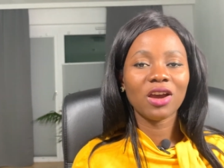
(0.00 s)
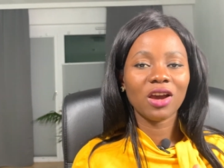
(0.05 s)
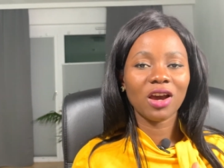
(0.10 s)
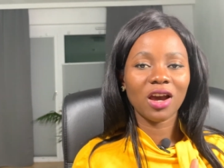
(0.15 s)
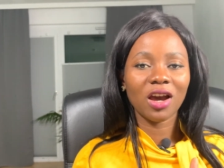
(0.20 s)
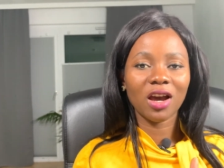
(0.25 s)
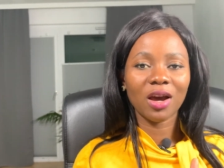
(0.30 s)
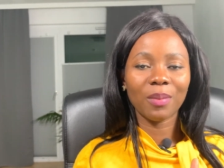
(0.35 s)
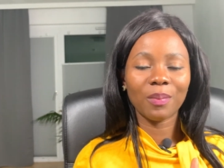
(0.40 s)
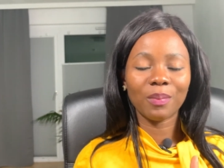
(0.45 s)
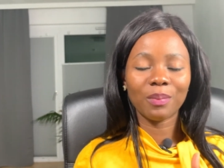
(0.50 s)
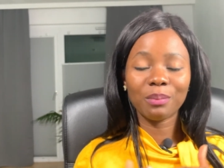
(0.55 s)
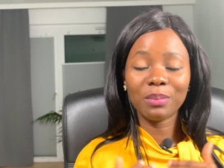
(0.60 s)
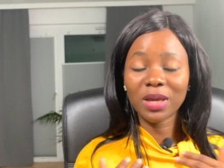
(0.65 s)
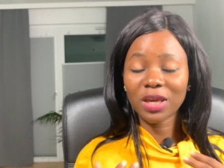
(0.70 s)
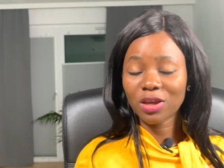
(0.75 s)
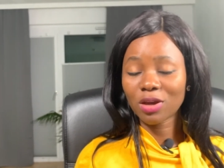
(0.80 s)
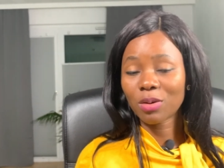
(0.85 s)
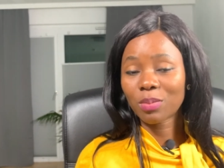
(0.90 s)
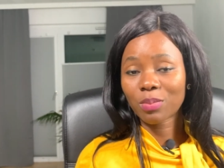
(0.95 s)

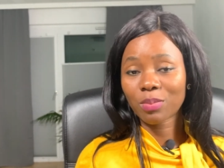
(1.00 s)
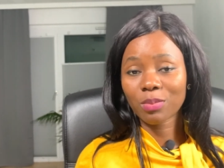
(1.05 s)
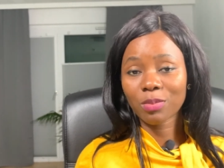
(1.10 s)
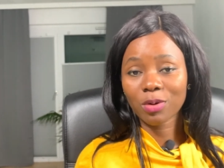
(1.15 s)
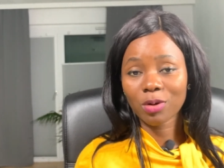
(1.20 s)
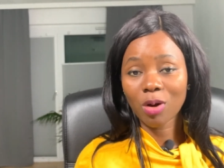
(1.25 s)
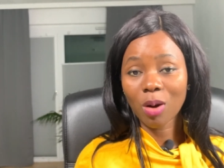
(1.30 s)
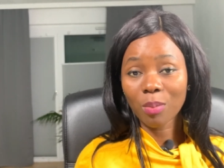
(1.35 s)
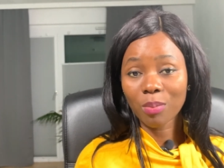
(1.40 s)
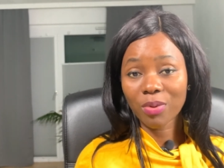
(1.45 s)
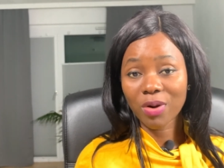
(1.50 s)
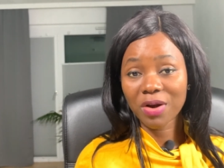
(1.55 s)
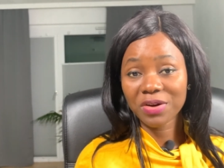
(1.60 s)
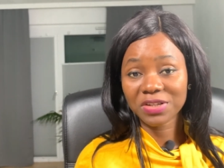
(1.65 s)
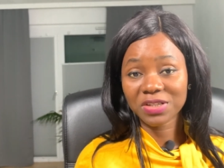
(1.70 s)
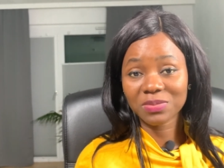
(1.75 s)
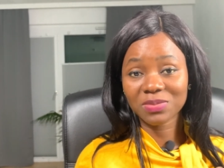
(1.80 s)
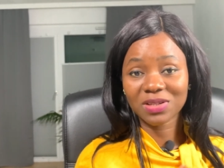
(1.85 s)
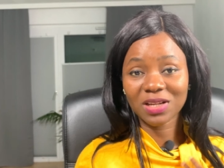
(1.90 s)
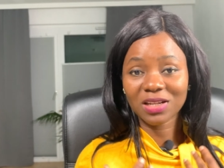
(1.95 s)
make your
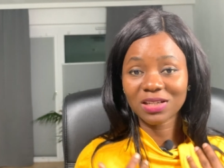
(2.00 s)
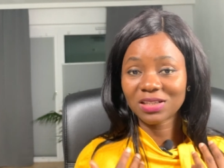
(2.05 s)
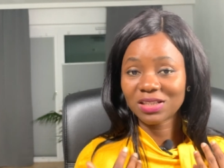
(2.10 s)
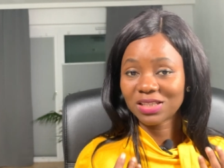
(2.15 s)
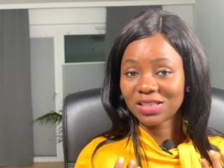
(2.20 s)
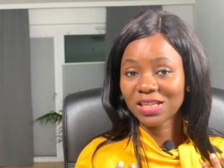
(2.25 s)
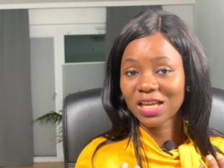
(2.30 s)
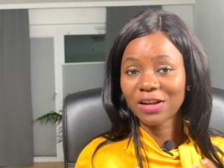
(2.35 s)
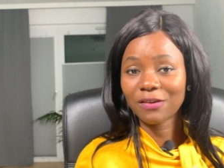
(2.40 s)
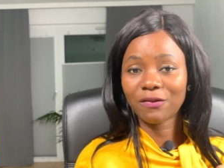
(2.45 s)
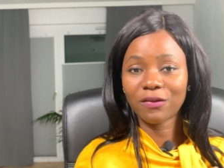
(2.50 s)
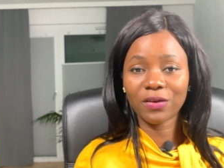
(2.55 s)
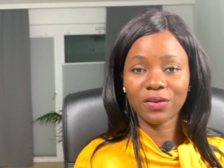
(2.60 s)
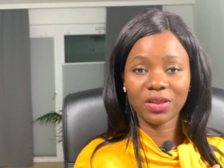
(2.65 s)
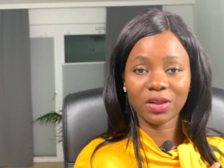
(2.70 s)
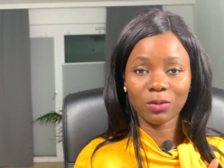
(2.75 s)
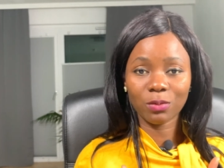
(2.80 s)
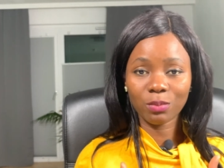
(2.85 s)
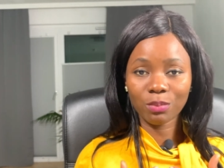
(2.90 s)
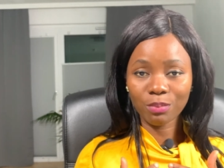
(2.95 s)
comparisons and decide for
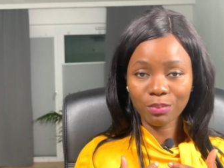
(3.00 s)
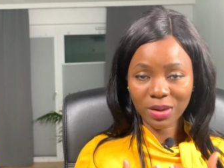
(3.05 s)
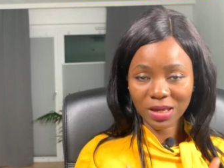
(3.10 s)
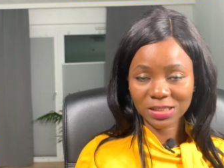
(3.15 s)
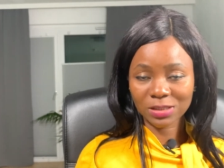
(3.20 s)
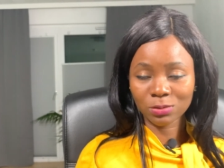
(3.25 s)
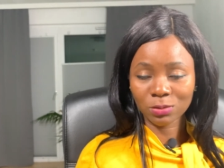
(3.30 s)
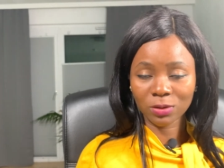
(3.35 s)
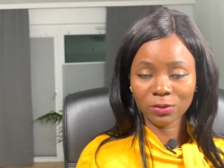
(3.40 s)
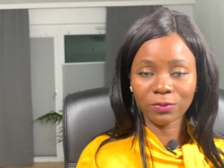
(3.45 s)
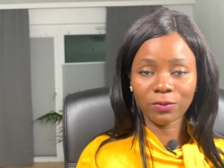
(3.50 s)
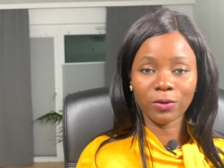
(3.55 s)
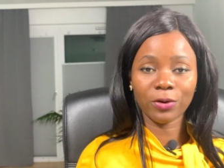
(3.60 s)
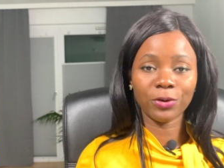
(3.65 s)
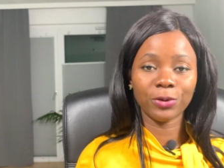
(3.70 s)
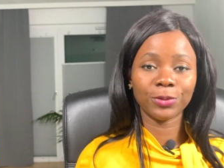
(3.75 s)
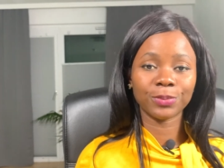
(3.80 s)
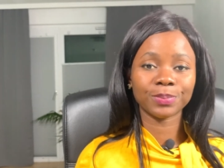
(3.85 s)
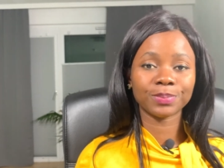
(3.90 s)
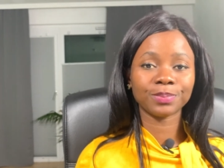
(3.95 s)
the best one for
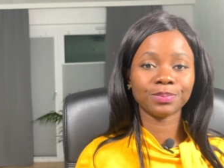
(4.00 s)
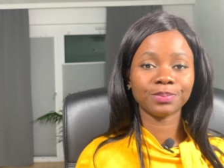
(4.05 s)
you.